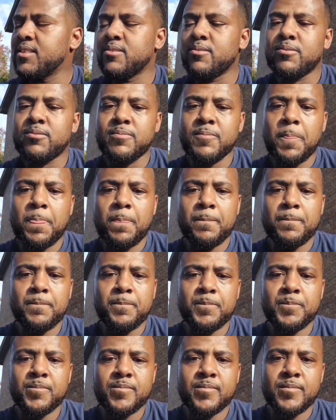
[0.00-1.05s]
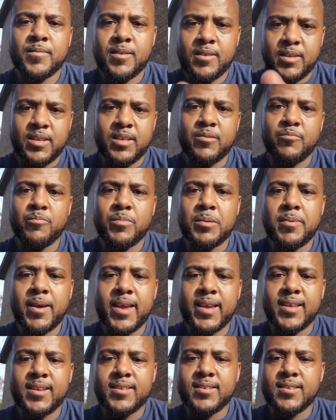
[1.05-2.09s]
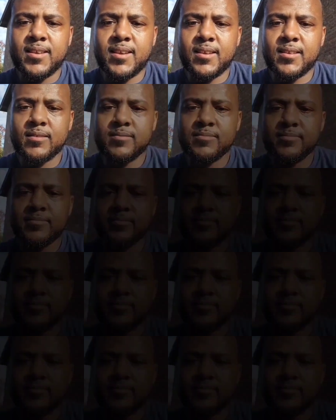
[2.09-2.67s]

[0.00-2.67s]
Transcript: So be back in a sec.